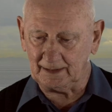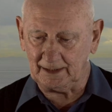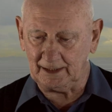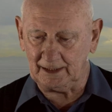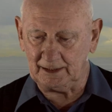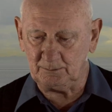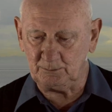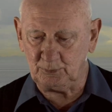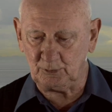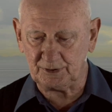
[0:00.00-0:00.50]

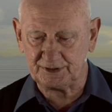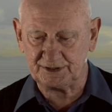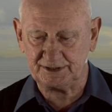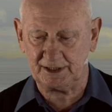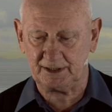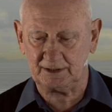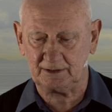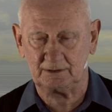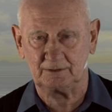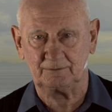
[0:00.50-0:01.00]
In Book
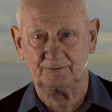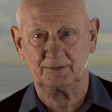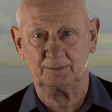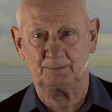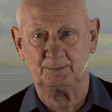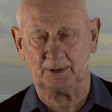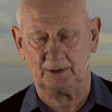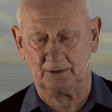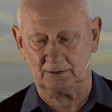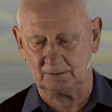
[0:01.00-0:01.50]
10 of the
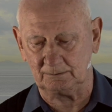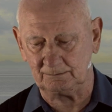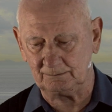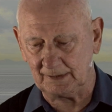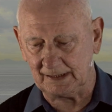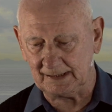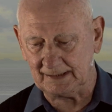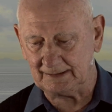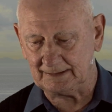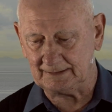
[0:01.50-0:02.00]
poem,
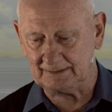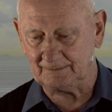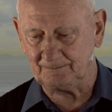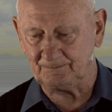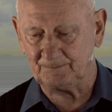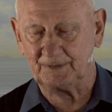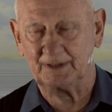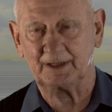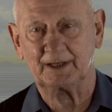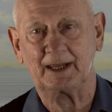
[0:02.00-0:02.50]

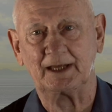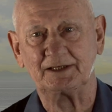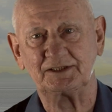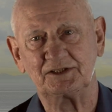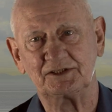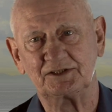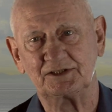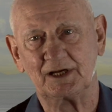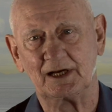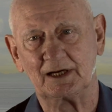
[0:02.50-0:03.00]

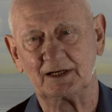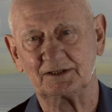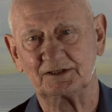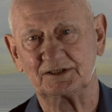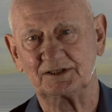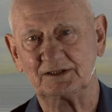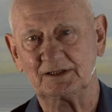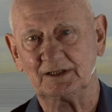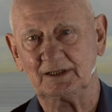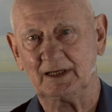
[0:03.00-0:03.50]

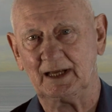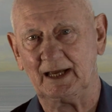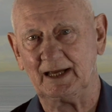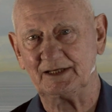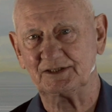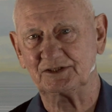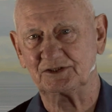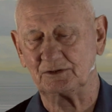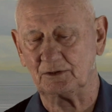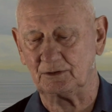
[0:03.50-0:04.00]
Kazantzakis
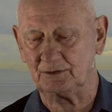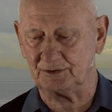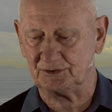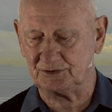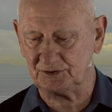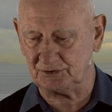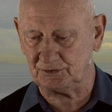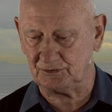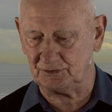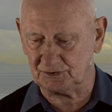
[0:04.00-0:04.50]
has
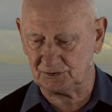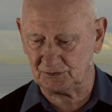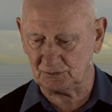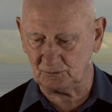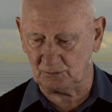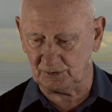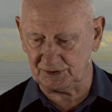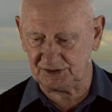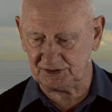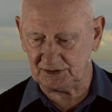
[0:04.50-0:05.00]
Odysseus
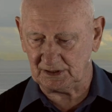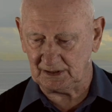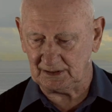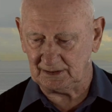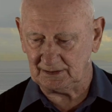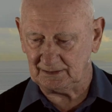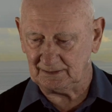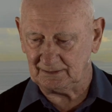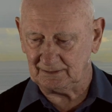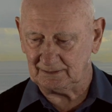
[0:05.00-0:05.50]
wish,
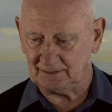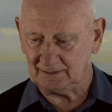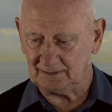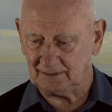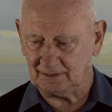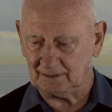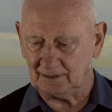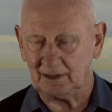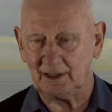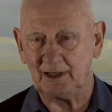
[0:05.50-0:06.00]

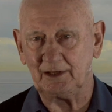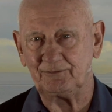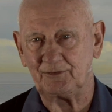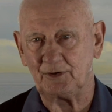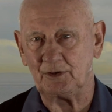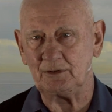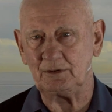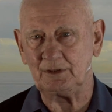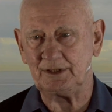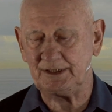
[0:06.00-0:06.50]
"If
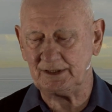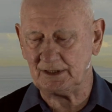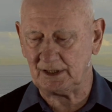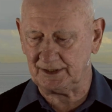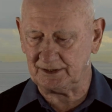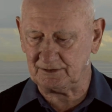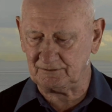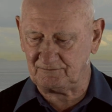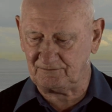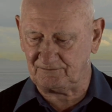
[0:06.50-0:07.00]
only I
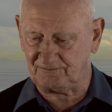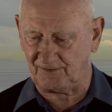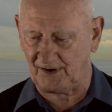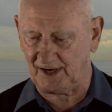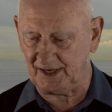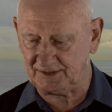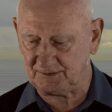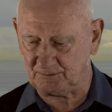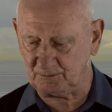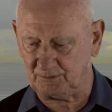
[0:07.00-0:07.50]
could
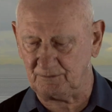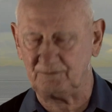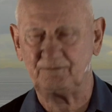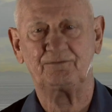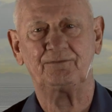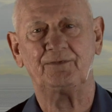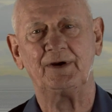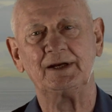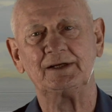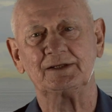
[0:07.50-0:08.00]
fight with
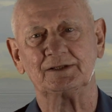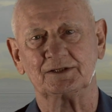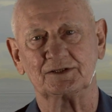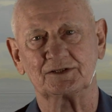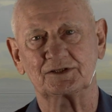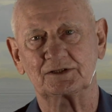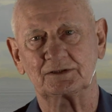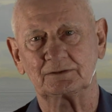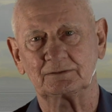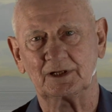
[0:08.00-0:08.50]

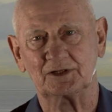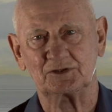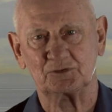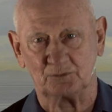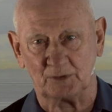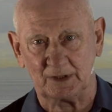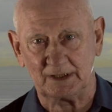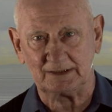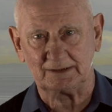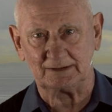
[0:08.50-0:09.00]
friends as
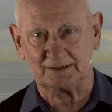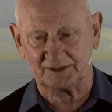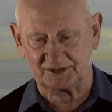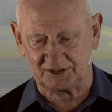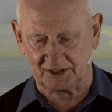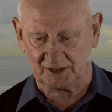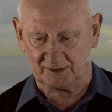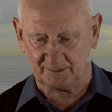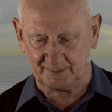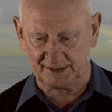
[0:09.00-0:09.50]
well as
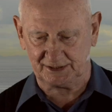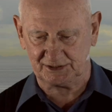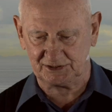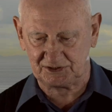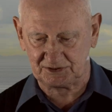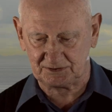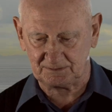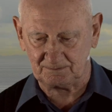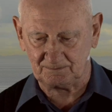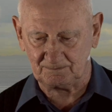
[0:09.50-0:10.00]

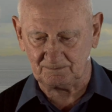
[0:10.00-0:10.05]
enemies,